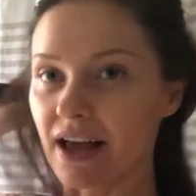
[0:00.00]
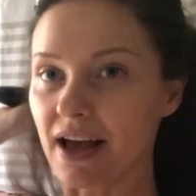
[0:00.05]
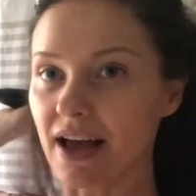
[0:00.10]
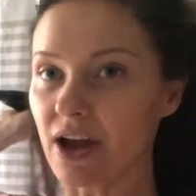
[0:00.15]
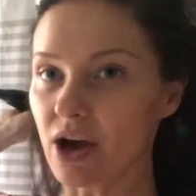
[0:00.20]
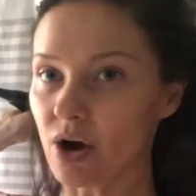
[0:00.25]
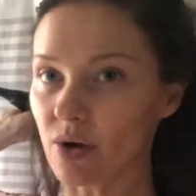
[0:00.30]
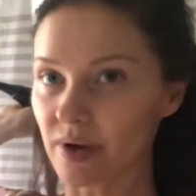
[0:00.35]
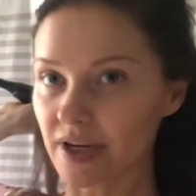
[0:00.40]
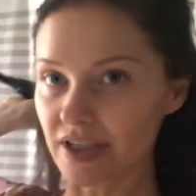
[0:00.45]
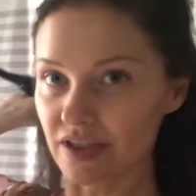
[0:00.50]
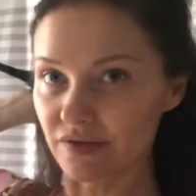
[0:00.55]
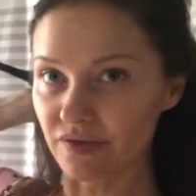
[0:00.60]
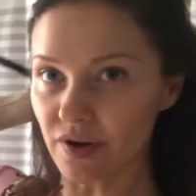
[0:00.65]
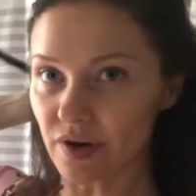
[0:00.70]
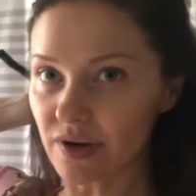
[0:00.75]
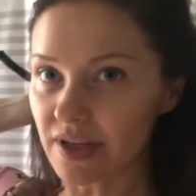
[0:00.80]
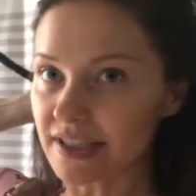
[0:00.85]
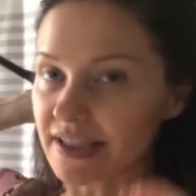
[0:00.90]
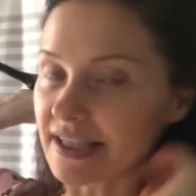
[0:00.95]
I always
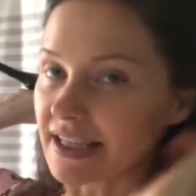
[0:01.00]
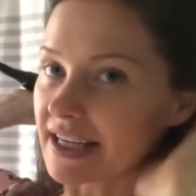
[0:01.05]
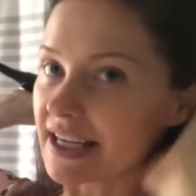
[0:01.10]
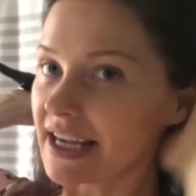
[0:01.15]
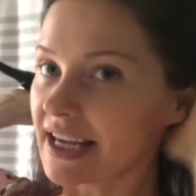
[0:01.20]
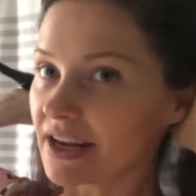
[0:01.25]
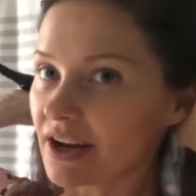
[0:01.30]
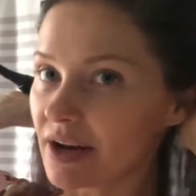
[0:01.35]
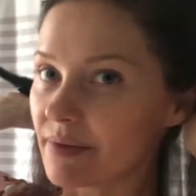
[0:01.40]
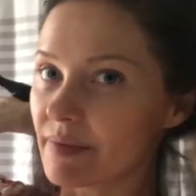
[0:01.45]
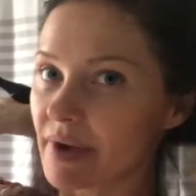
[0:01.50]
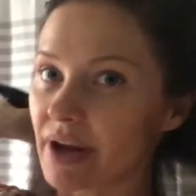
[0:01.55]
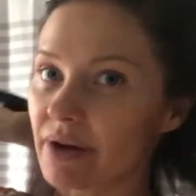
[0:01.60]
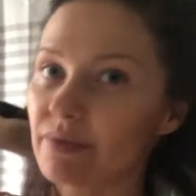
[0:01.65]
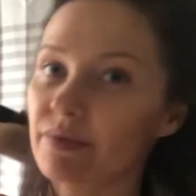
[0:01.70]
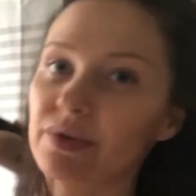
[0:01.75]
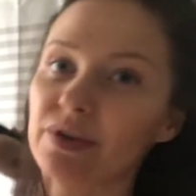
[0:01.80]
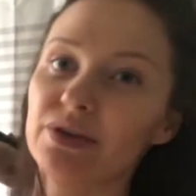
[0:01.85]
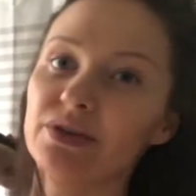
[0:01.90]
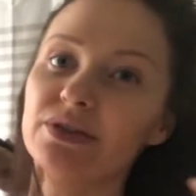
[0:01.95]
focus the heat on my
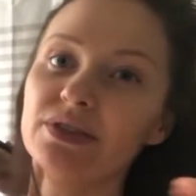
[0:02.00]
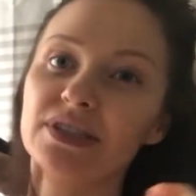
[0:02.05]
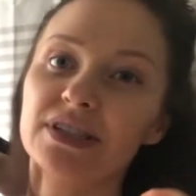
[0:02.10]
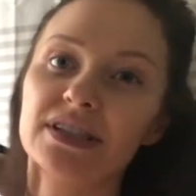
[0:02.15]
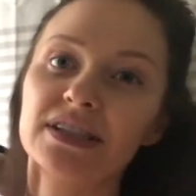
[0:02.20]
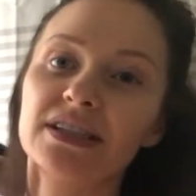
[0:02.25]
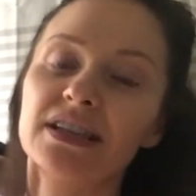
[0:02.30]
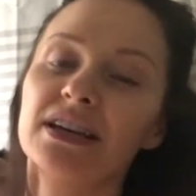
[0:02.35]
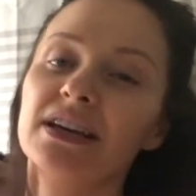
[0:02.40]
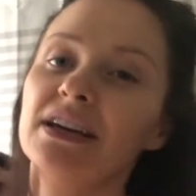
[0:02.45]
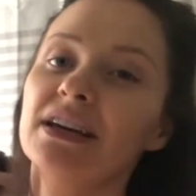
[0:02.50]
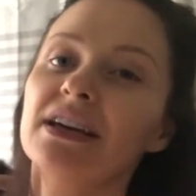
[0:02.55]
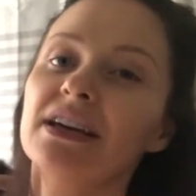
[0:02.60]
roots.